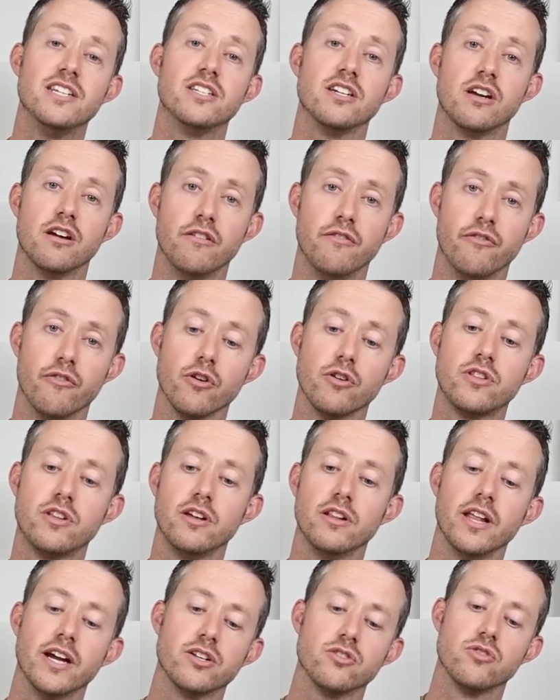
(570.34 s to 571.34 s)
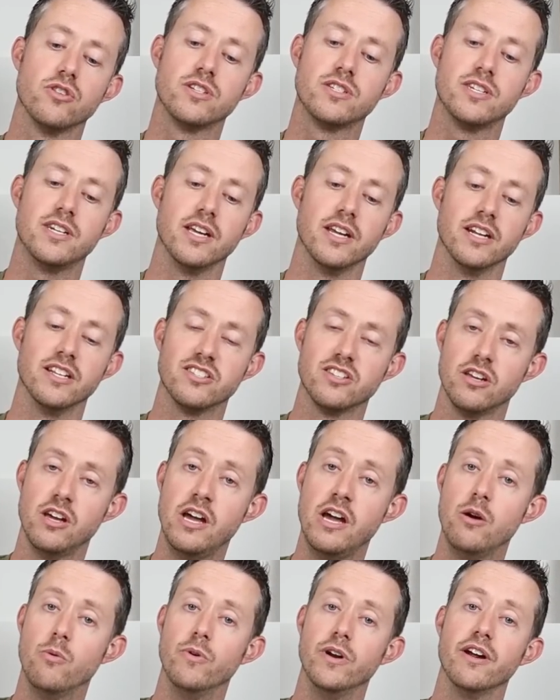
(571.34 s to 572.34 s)
to convert the electricity, and it's
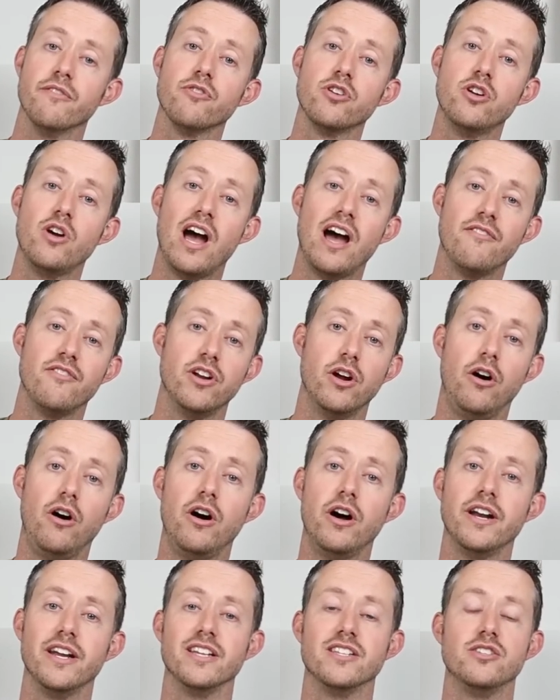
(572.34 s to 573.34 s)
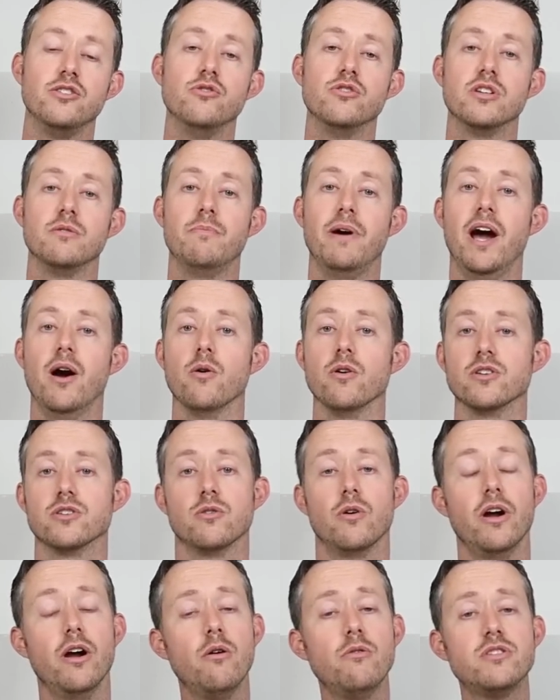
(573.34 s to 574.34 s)
whenever you have it on, it's using power.
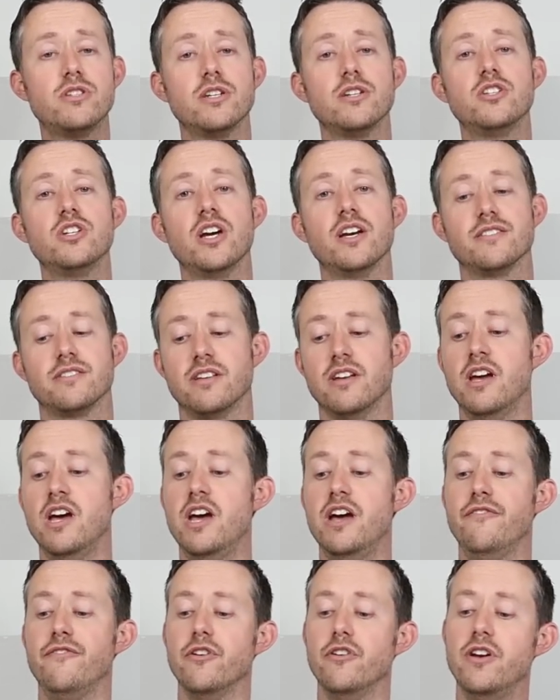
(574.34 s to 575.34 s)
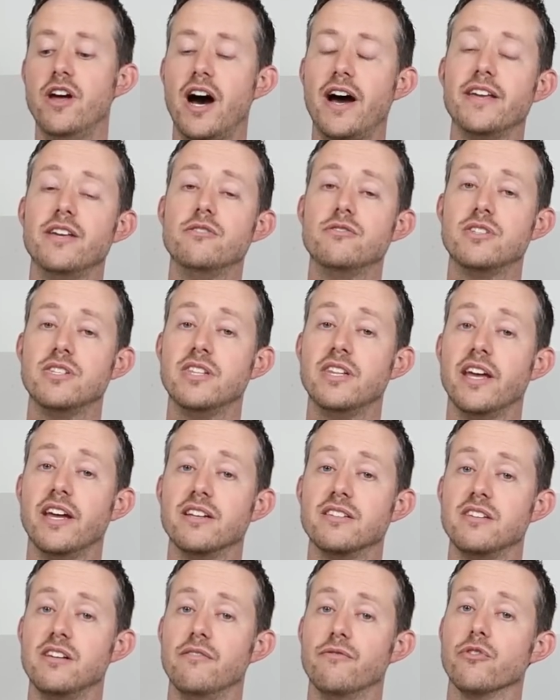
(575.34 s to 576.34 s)
So I always suggest if you're not using the
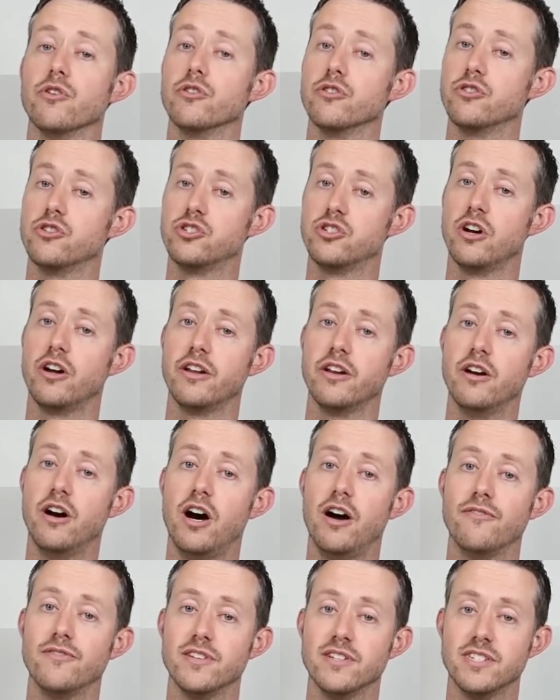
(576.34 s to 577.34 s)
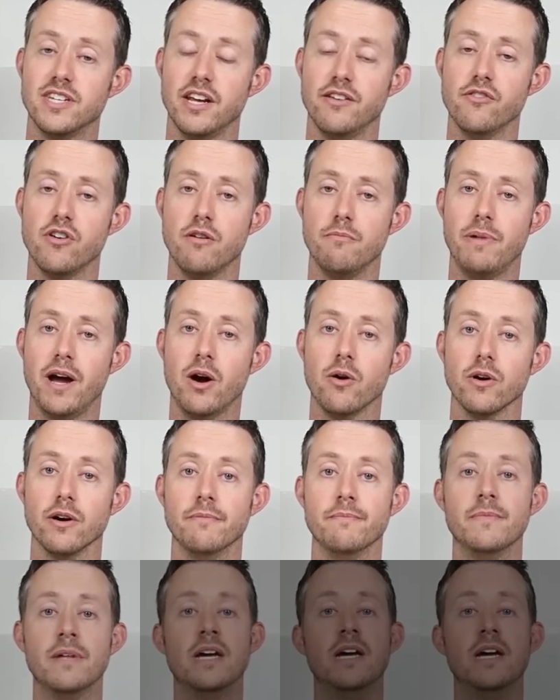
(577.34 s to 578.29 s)
AC inverter, shut it off to save on power.